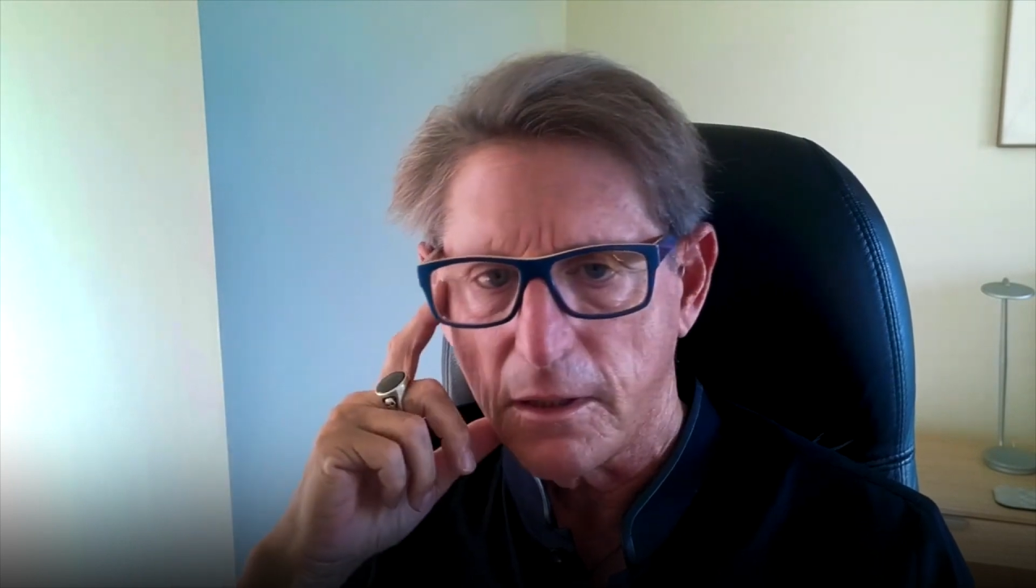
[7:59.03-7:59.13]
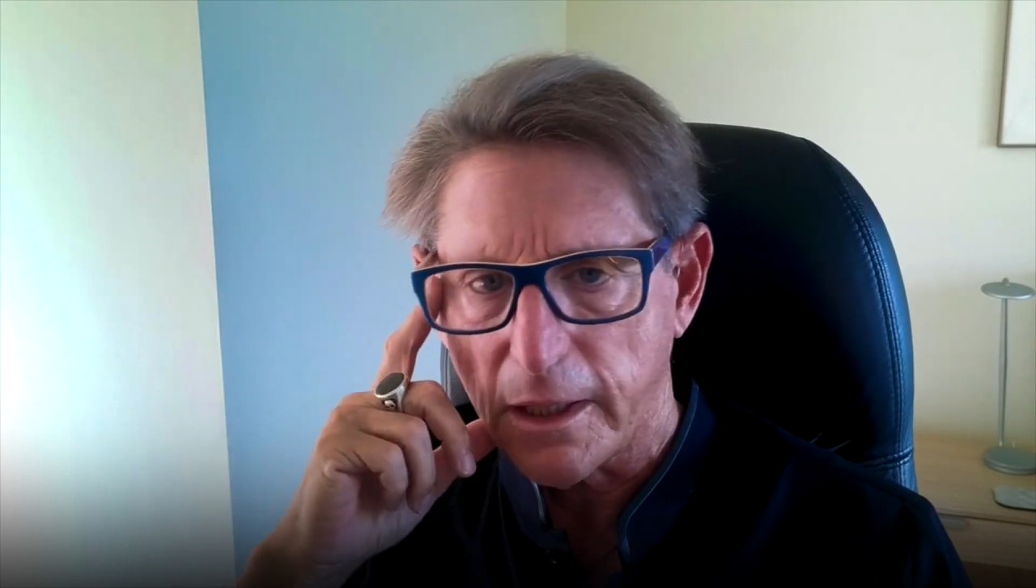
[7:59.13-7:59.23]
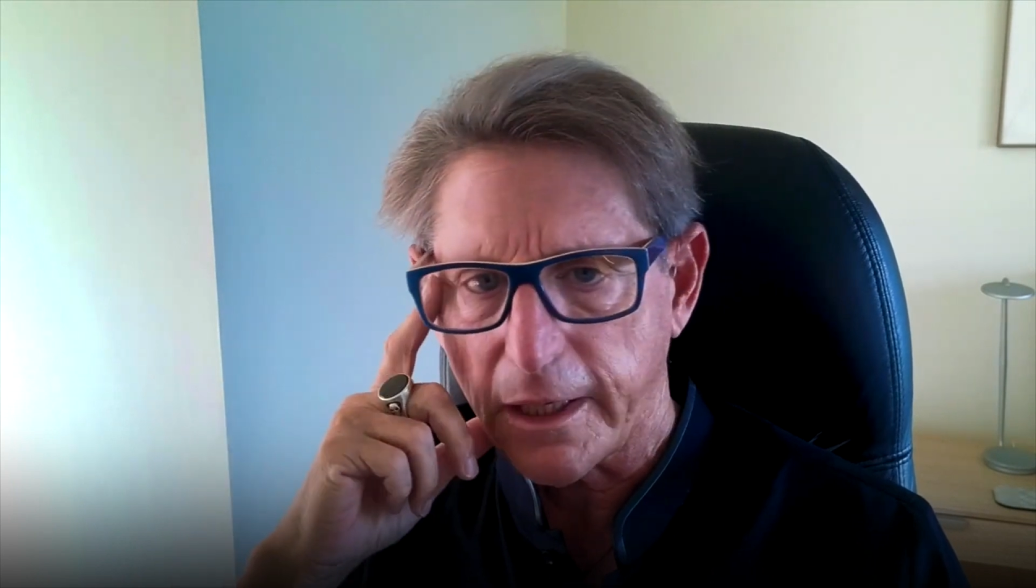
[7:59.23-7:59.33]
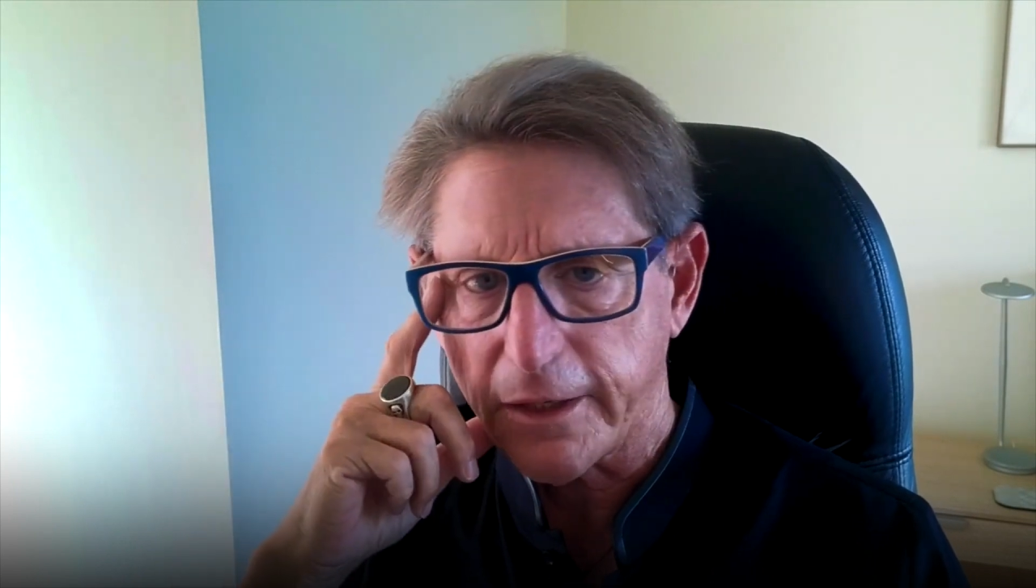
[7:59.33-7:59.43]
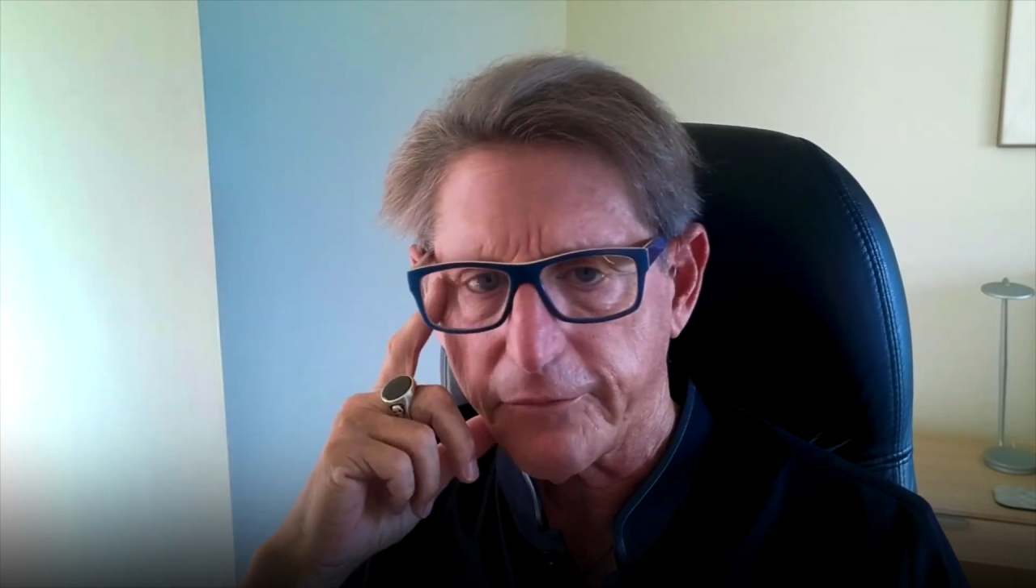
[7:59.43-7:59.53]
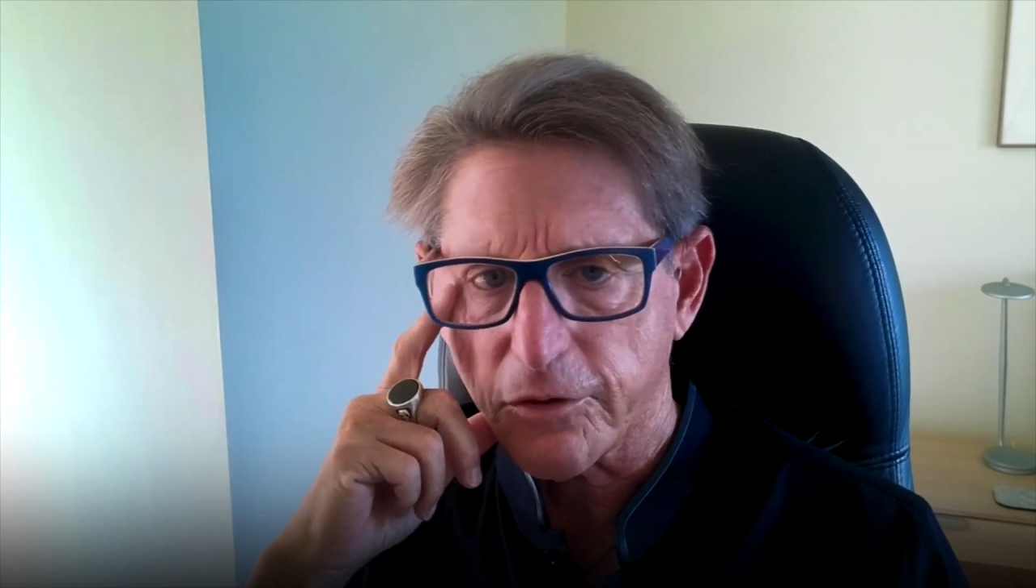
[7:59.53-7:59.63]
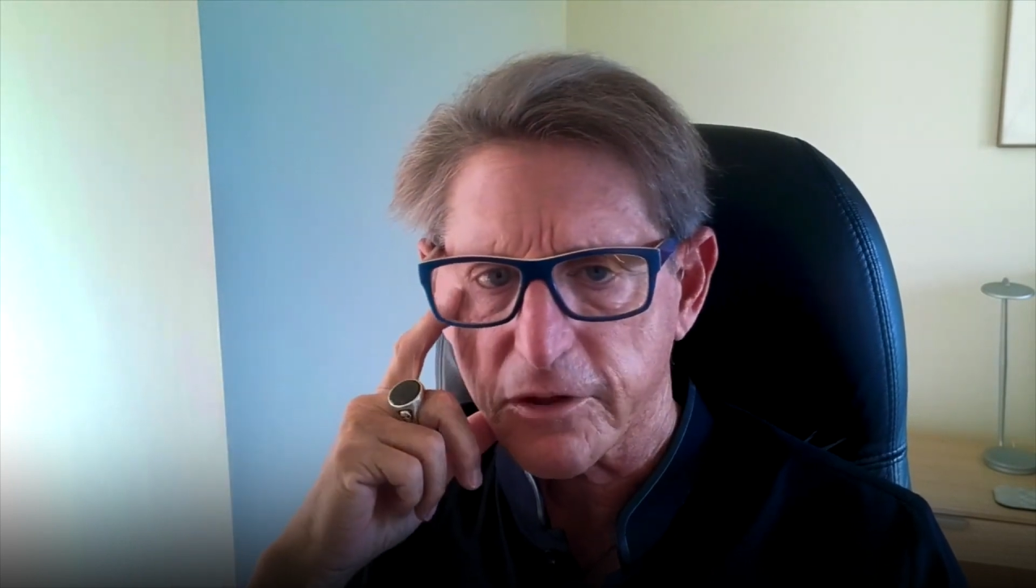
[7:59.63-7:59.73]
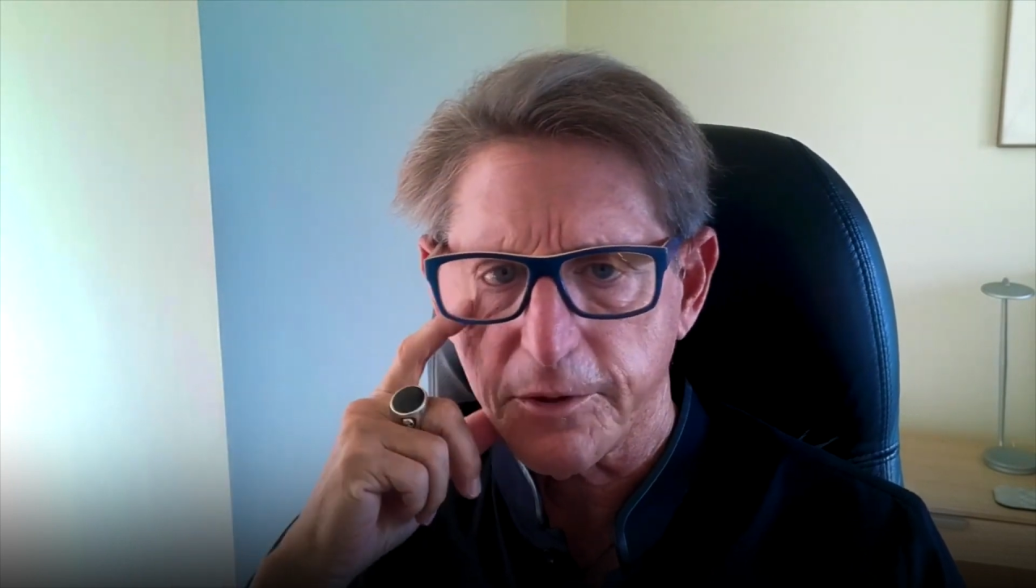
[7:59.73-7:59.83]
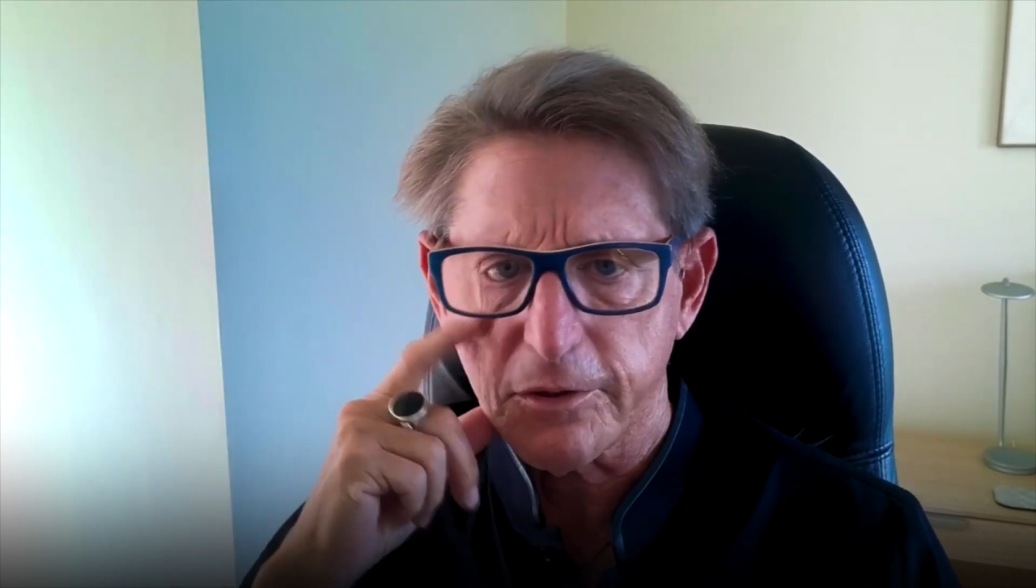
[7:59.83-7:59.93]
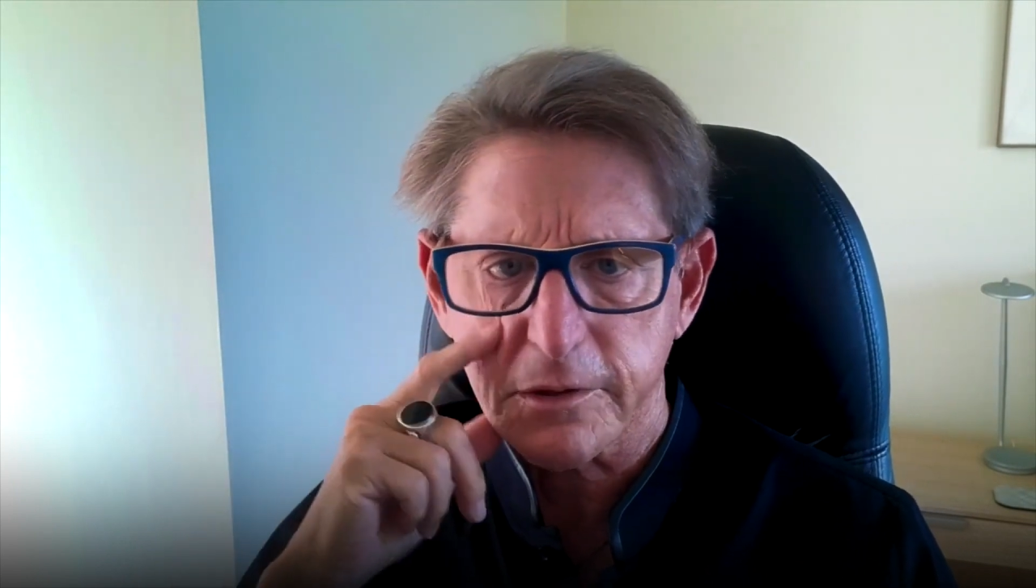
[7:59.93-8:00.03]
I have worth
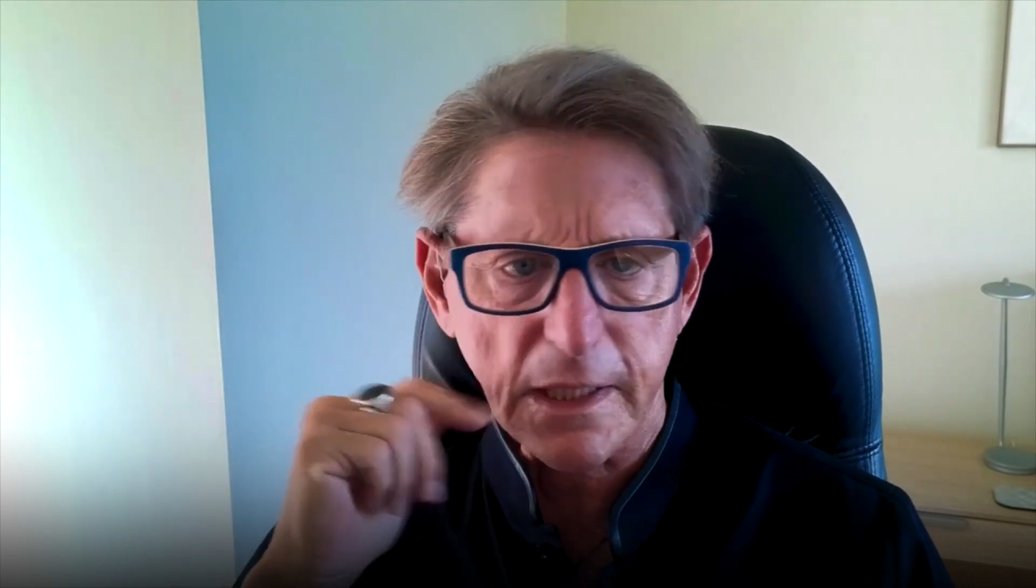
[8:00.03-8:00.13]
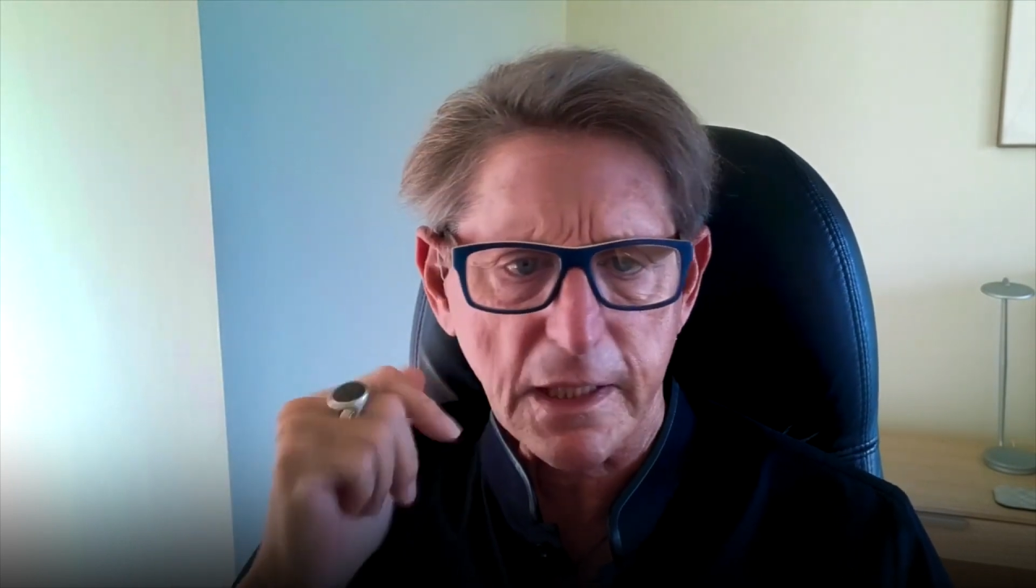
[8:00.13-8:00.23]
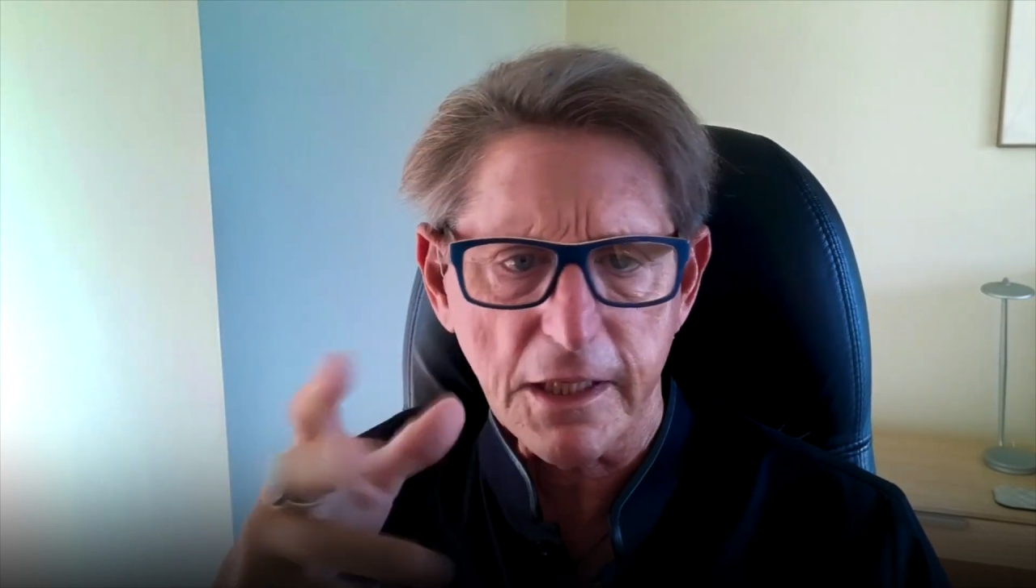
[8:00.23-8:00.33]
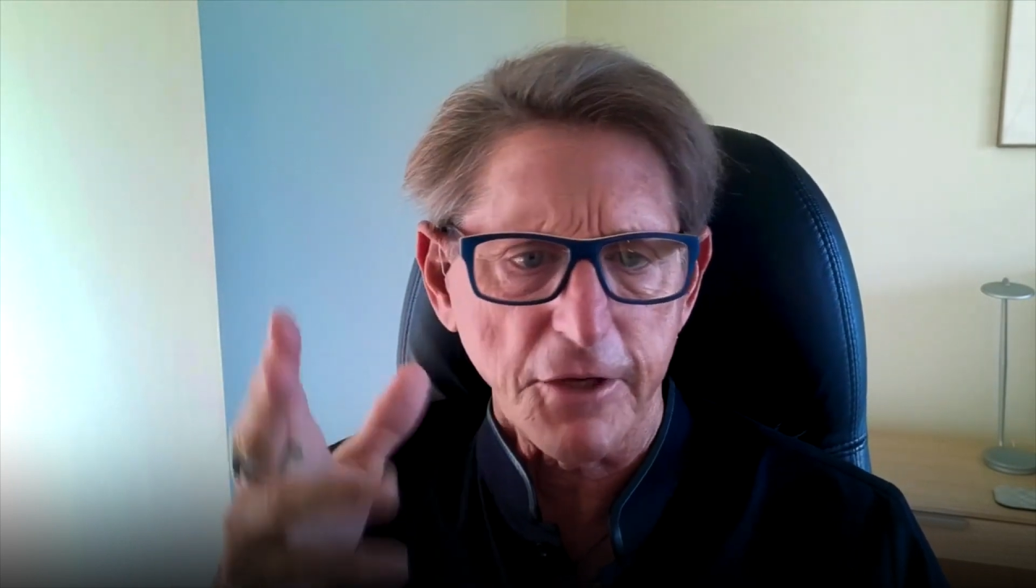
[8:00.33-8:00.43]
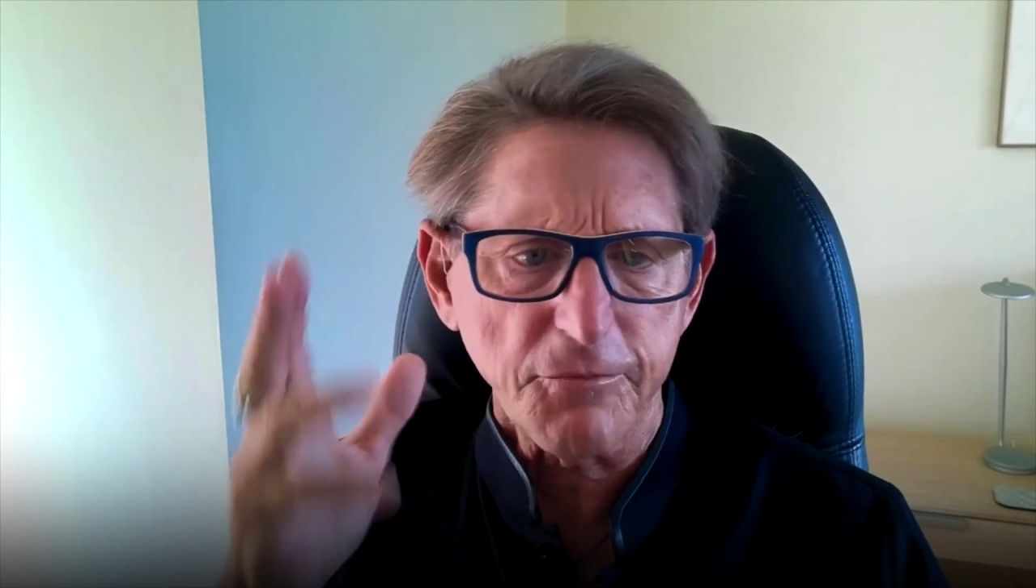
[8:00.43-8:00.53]
because I can give